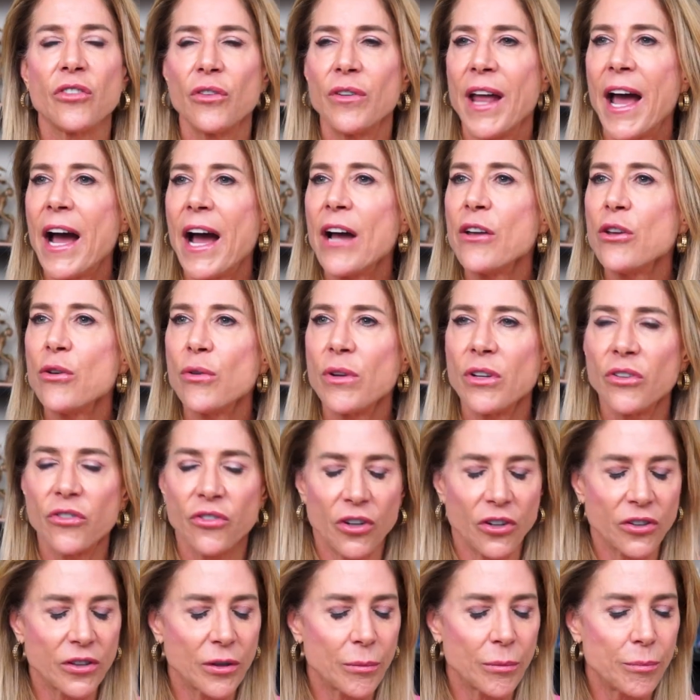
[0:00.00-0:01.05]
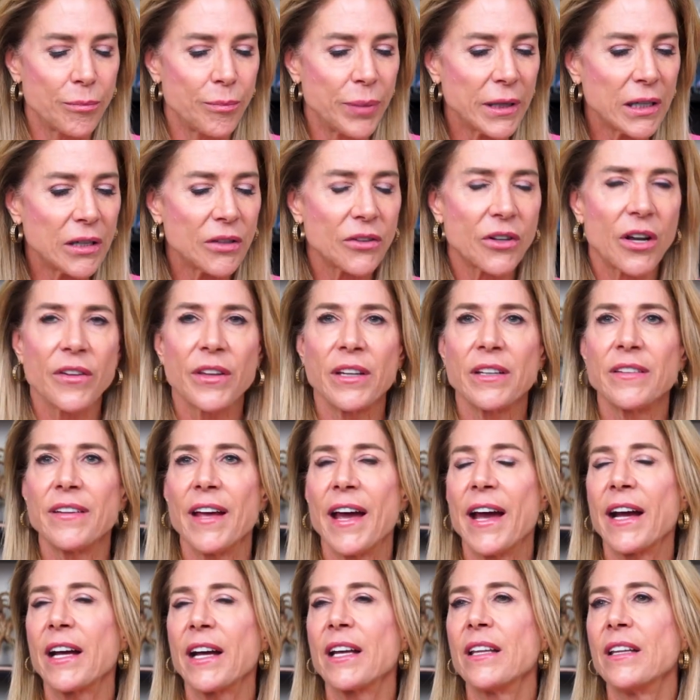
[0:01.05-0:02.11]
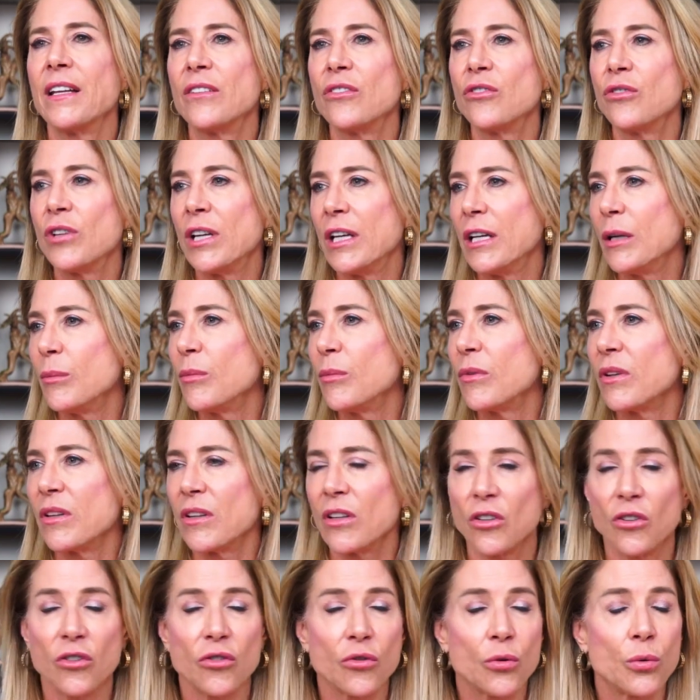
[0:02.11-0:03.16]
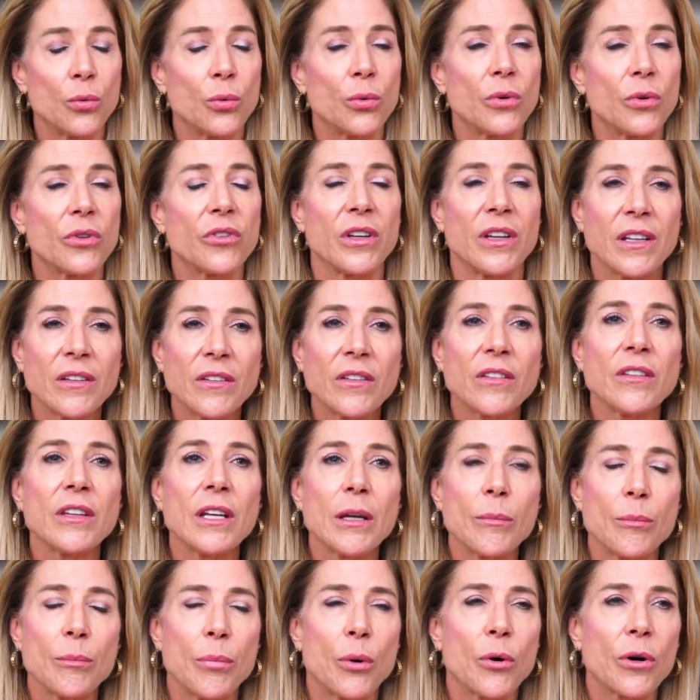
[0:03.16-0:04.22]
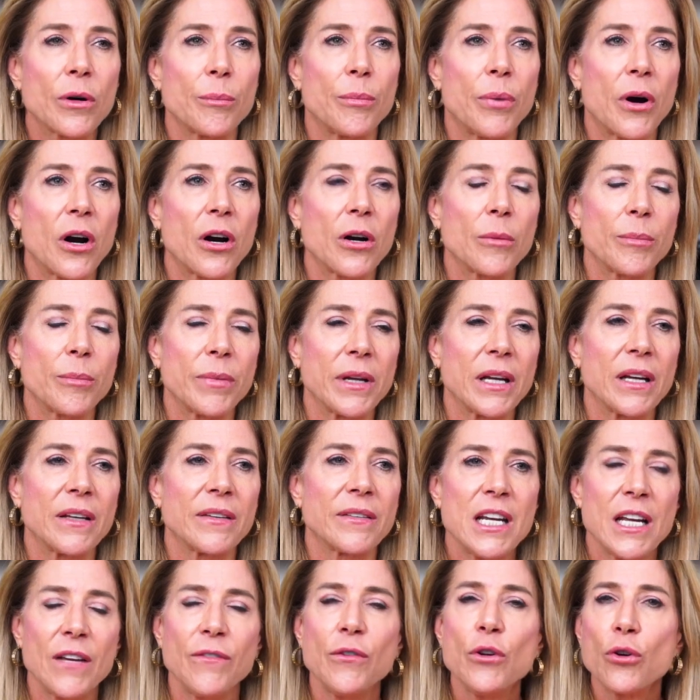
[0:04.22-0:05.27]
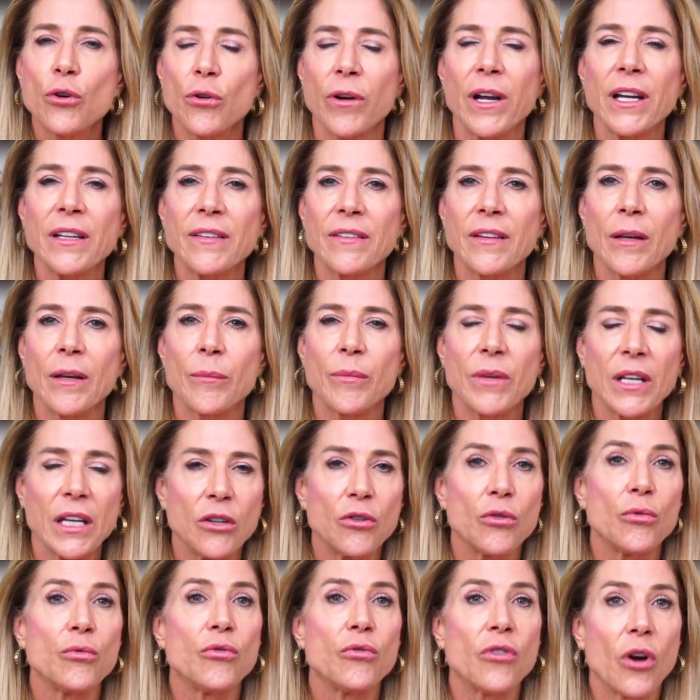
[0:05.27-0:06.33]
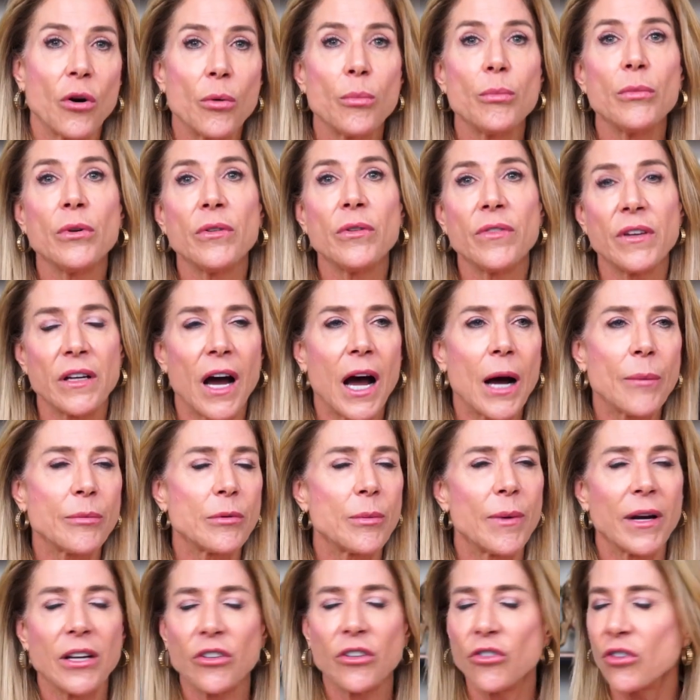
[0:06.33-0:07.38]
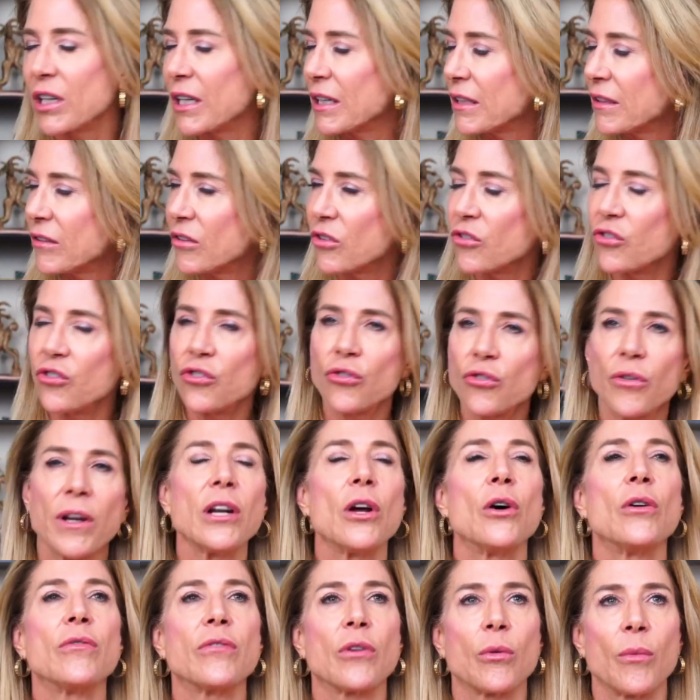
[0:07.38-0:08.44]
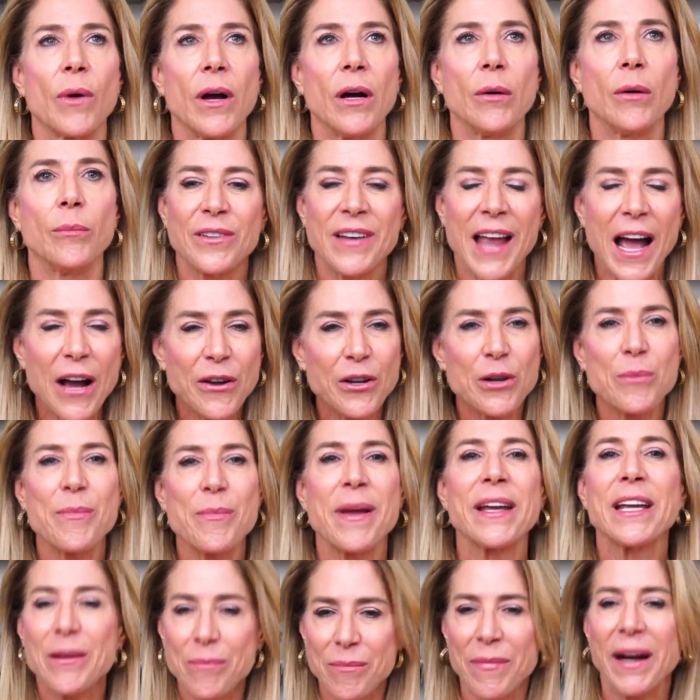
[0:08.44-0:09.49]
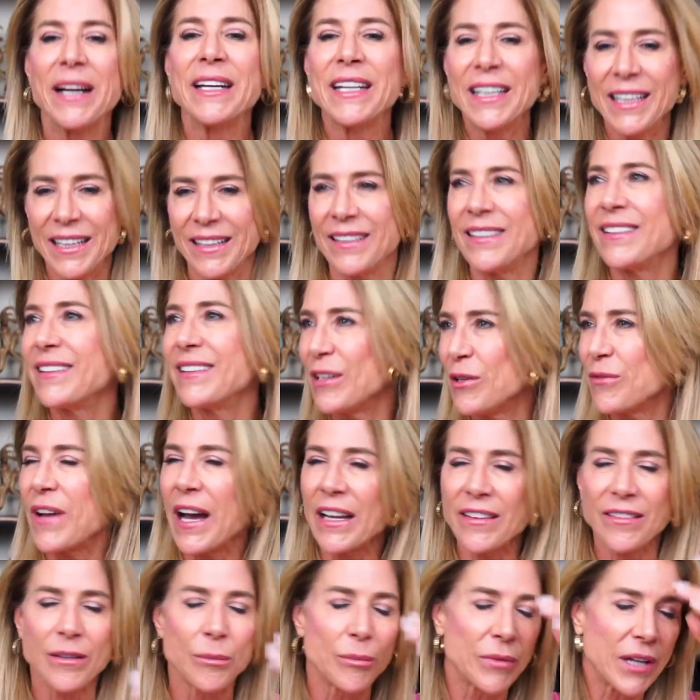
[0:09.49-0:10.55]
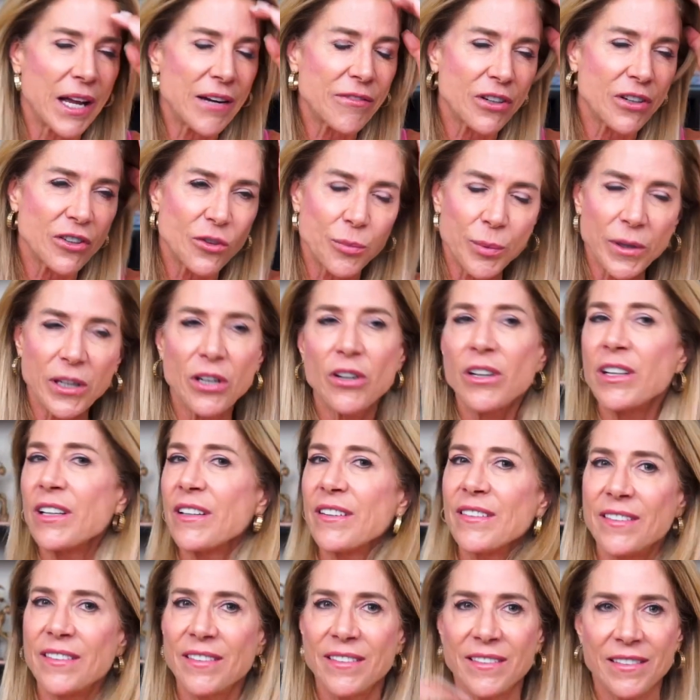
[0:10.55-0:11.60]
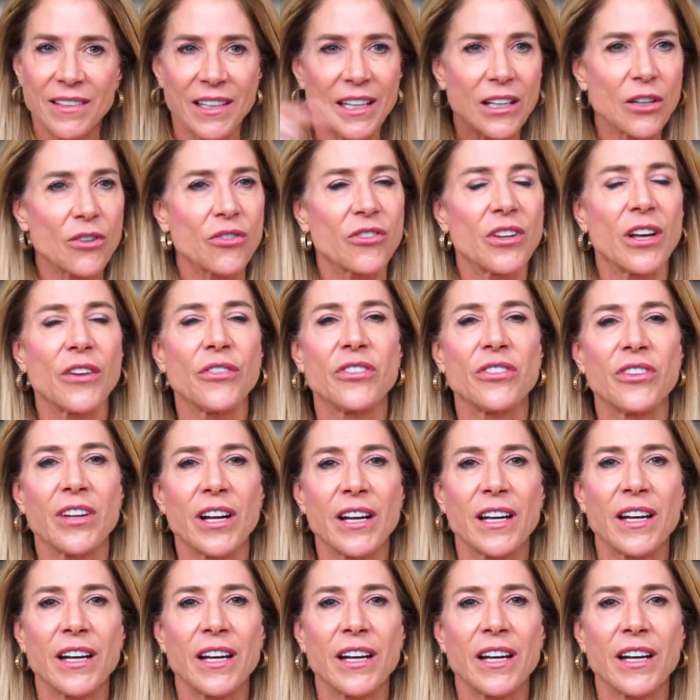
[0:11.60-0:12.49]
now you can start to build all the tech and the team and the the tools. And this is the important part, because if you create something and you don't move into optimize, you're getting into straight overwhelm. Now you're making money and you've got some leverage, but you're going to get yourself stuck